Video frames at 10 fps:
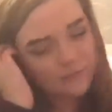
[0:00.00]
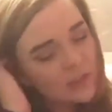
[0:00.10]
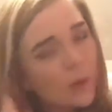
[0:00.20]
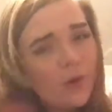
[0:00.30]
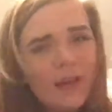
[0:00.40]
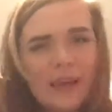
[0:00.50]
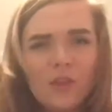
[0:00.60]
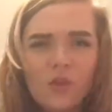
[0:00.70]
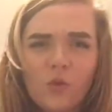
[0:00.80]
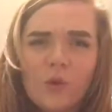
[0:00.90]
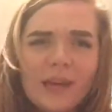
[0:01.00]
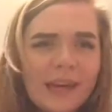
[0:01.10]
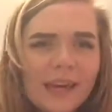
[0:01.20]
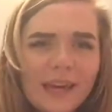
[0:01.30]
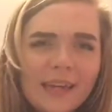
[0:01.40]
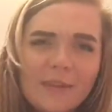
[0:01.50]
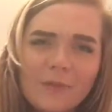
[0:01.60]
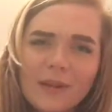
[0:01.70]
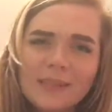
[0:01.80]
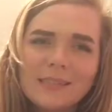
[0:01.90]
There were like 3
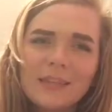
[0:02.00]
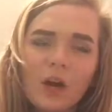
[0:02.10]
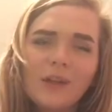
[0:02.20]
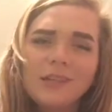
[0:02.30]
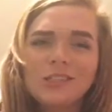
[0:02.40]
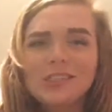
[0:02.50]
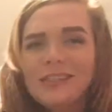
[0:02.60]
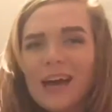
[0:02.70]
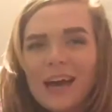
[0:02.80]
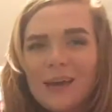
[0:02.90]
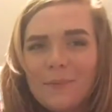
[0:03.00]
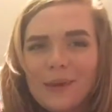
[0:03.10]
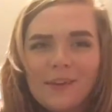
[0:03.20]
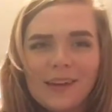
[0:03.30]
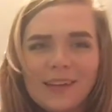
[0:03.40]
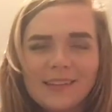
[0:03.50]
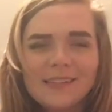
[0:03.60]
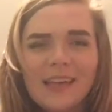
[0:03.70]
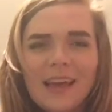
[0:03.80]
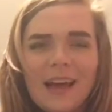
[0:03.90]
different audition time
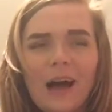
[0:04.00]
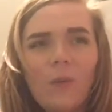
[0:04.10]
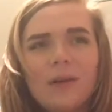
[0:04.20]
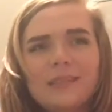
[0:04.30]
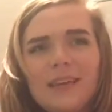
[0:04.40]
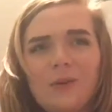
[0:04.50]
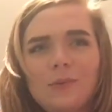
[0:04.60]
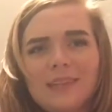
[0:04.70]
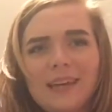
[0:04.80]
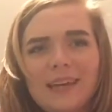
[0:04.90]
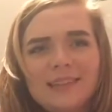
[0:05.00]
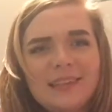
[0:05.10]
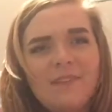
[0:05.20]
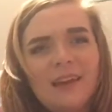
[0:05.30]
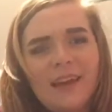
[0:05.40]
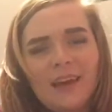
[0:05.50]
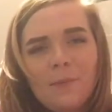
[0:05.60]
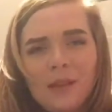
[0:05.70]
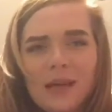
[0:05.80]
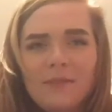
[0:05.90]
periods. I want to say it was like 7
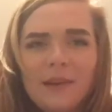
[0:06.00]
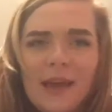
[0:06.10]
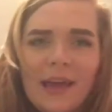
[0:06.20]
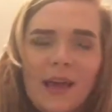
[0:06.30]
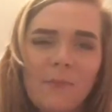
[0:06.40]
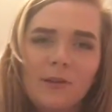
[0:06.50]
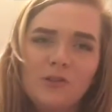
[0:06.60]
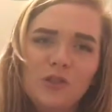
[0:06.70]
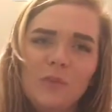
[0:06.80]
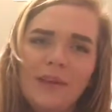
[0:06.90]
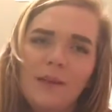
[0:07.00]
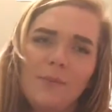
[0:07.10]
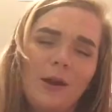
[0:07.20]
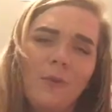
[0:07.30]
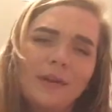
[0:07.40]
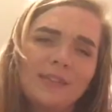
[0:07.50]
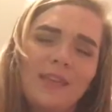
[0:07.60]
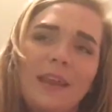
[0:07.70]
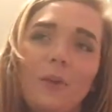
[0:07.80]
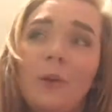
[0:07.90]
a.m., 11 a.m., and 2 p.m. and I want to
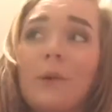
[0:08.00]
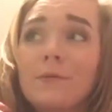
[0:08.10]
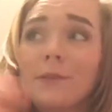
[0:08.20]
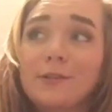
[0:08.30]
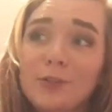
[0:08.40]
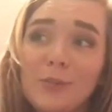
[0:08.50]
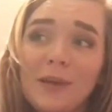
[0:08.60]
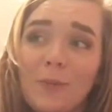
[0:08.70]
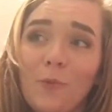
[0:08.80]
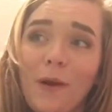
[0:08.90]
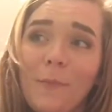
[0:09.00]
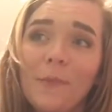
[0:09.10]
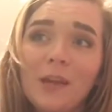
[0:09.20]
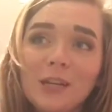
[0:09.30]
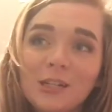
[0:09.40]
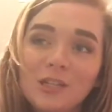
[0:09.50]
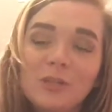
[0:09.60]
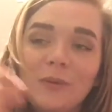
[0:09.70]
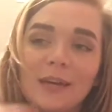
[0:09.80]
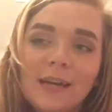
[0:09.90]
say that we went for the 2 p.m. one
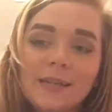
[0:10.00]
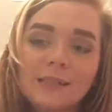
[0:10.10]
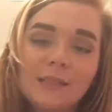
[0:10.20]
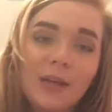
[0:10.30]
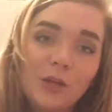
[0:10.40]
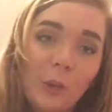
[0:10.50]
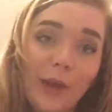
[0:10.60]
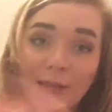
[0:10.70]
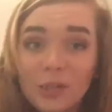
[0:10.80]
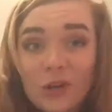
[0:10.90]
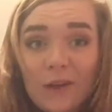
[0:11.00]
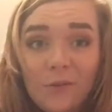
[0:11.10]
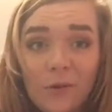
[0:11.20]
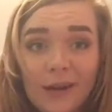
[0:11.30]
just because I knew we had to travel.